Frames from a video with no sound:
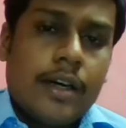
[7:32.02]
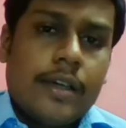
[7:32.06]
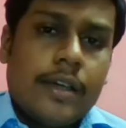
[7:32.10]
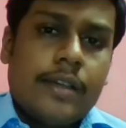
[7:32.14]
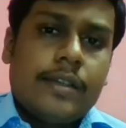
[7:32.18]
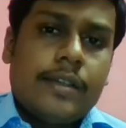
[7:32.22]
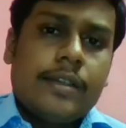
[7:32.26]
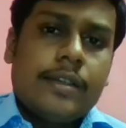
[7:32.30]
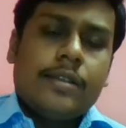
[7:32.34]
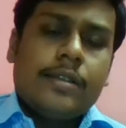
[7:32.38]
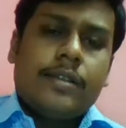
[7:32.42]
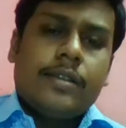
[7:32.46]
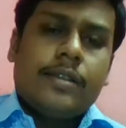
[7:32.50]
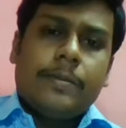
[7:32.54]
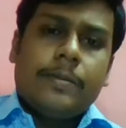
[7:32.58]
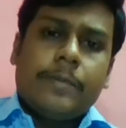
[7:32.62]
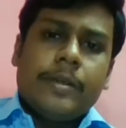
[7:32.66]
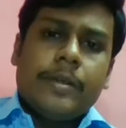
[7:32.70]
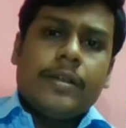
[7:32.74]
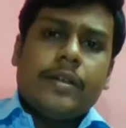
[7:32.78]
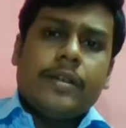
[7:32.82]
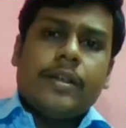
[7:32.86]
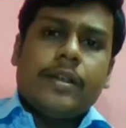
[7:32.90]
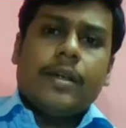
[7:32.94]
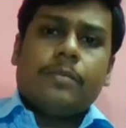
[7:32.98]
It is
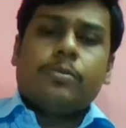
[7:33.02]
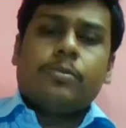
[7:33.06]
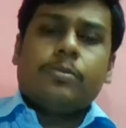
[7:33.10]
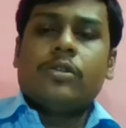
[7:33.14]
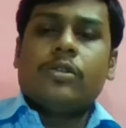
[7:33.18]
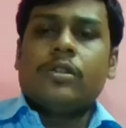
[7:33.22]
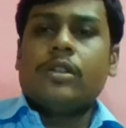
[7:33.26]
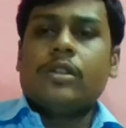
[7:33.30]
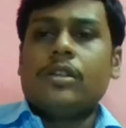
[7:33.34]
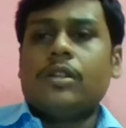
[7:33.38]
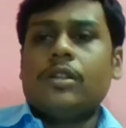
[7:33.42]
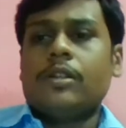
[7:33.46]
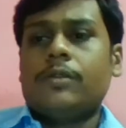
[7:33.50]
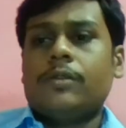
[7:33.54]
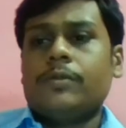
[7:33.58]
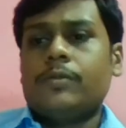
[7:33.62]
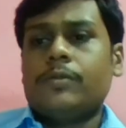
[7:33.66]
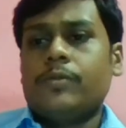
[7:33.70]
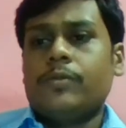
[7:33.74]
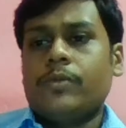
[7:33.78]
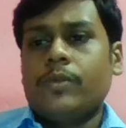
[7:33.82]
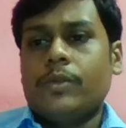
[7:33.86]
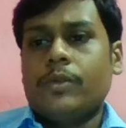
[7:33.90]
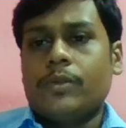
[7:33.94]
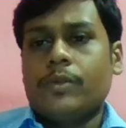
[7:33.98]
dependent upon the
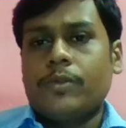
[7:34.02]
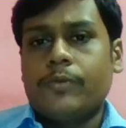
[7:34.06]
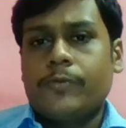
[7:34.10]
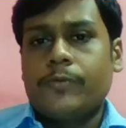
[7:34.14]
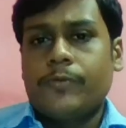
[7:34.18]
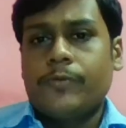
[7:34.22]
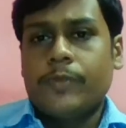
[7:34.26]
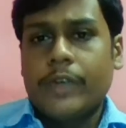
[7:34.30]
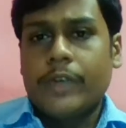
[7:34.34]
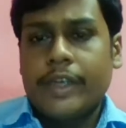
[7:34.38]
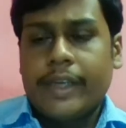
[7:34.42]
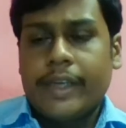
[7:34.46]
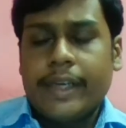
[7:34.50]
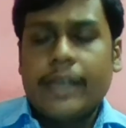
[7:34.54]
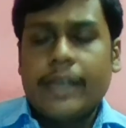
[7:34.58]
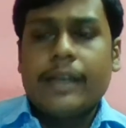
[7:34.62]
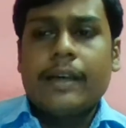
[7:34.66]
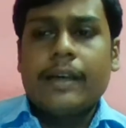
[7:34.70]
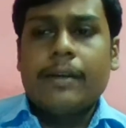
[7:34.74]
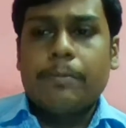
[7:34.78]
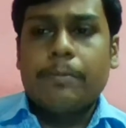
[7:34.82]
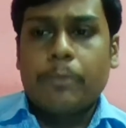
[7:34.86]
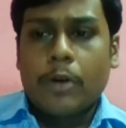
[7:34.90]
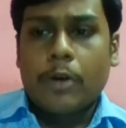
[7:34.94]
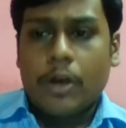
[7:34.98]
feeding
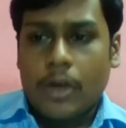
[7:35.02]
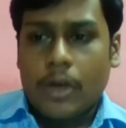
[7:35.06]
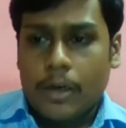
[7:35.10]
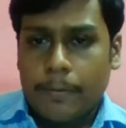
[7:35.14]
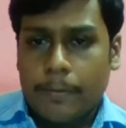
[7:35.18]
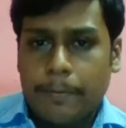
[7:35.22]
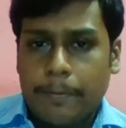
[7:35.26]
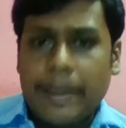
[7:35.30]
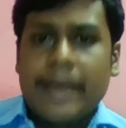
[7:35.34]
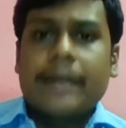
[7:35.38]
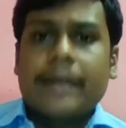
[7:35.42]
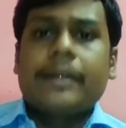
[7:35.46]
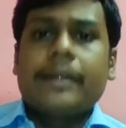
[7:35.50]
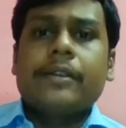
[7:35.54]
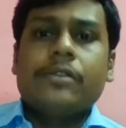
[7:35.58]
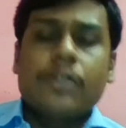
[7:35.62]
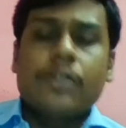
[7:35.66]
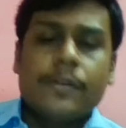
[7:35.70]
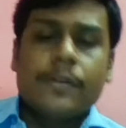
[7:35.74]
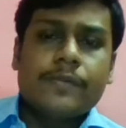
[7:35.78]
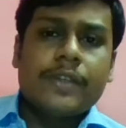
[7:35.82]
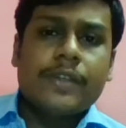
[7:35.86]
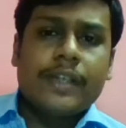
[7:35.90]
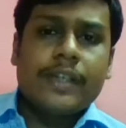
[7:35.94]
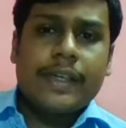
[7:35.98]
practice
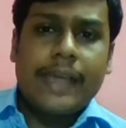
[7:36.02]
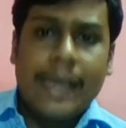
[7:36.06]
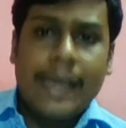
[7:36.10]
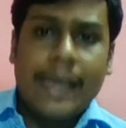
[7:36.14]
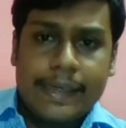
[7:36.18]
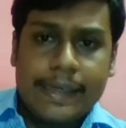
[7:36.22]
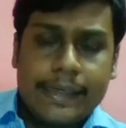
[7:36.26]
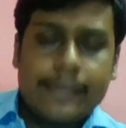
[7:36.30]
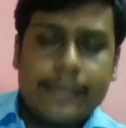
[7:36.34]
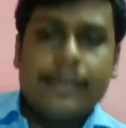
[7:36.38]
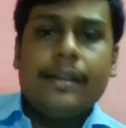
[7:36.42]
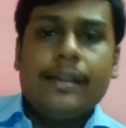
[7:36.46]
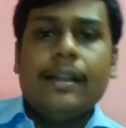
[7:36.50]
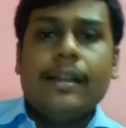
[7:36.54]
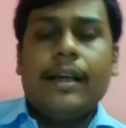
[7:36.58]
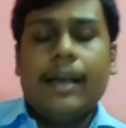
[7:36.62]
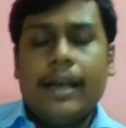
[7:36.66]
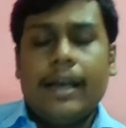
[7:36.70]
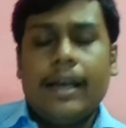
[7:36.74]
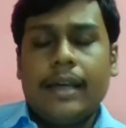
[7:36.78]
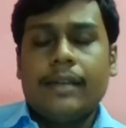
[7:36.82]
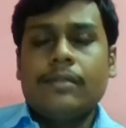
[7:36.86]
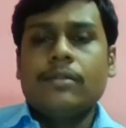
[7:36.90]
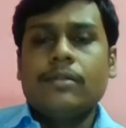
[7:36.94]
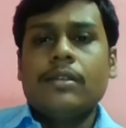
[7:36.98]
of the cattle
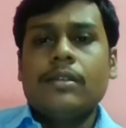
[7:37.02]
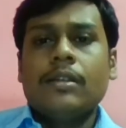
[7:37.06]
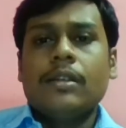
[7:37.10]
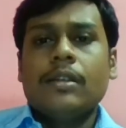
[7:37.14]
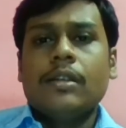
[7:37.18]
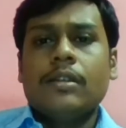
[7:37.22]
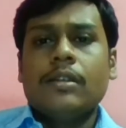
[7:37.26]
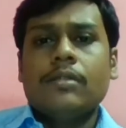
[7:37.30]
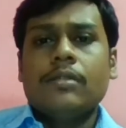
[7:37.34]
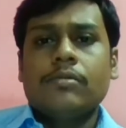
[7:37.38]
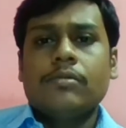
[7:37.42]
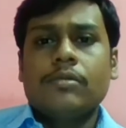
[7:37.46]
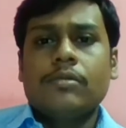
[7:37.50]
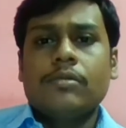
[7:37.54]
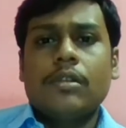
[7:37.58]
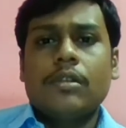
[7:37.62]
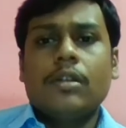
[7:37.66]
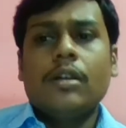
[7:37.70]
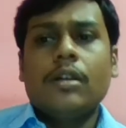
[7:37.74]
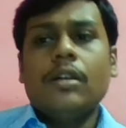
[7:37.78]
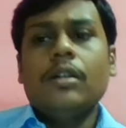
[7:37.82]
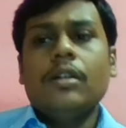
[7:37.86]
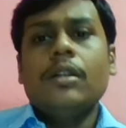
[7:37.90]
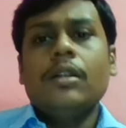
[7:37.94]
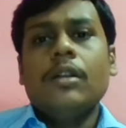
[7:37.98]
and
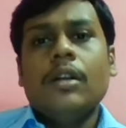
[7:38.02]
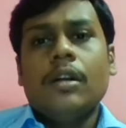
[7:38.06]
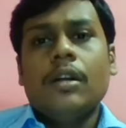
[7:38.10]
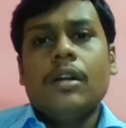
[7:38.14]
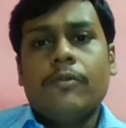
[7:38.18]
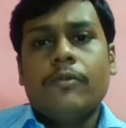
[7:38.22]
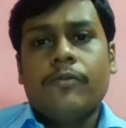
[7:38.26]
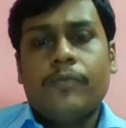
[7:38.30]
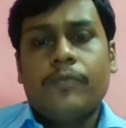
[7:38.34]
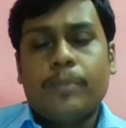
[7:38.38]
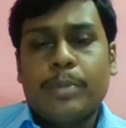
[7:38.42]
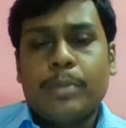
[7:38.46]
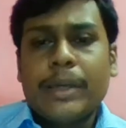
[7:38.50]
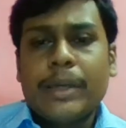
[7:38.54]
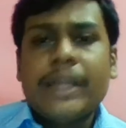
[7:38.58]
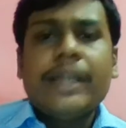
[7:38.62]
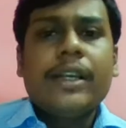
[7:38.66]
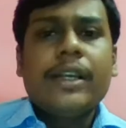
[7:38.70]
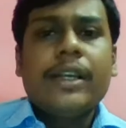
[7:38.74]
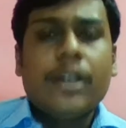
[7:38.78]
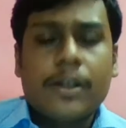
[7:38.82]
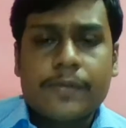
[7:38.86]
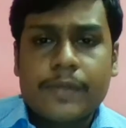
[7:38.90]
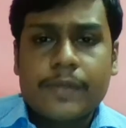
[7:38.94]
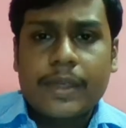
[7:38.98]
the
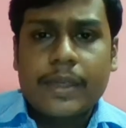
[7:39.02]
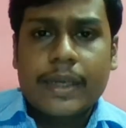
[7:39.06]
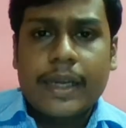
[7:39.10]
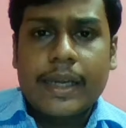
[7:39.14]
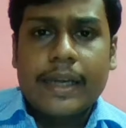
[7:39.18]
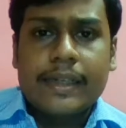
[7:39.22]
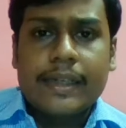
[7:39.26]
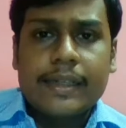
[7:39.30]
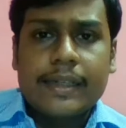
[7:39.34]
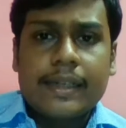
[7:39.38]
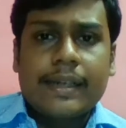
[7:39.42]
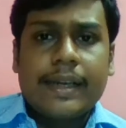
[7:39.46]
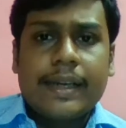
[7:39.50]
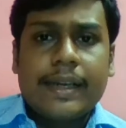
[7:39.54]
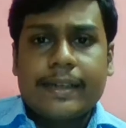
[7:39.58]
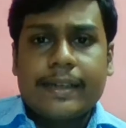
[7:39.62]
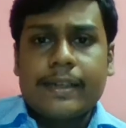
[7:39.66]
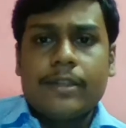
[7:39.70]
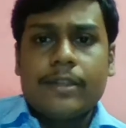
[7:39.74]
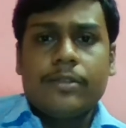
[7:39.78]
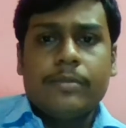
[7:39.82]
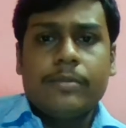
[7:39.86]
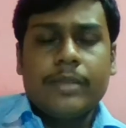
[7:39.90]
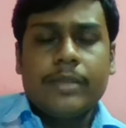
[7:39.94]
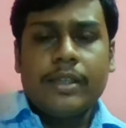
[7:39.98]
breed of the cattle.
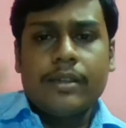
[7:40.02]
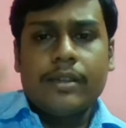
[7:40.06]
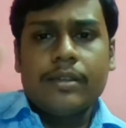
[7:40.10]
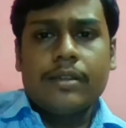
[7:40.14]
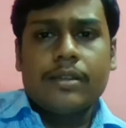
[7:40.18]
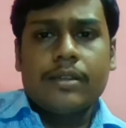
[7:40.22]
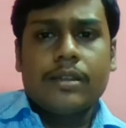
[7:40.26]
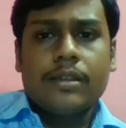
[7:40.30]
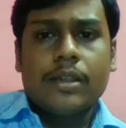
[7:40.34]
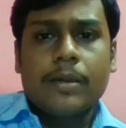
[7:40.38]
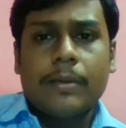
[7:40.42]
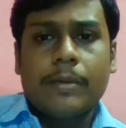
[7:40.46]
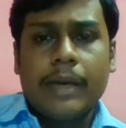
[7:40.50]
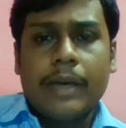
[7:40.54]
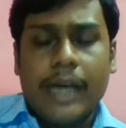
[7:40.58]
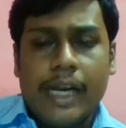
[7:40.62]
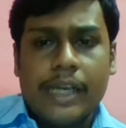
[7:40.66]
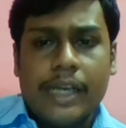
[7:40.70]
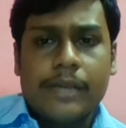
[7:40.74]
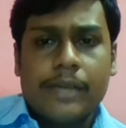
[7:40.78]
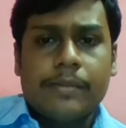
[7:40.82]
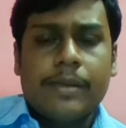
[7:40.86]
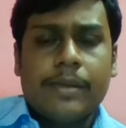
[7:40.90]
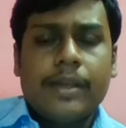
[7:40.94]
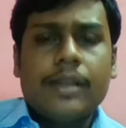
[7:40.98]
Cattle means the
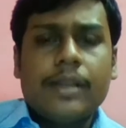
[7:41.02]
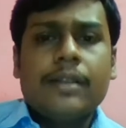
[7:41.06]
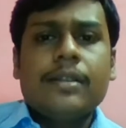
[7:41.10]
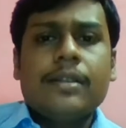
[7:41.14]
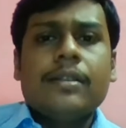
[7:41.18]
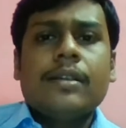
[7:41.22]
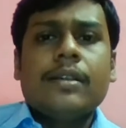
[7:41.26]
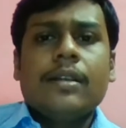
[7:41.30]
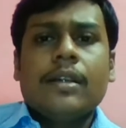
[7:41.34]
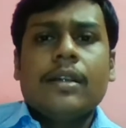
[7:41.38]
animals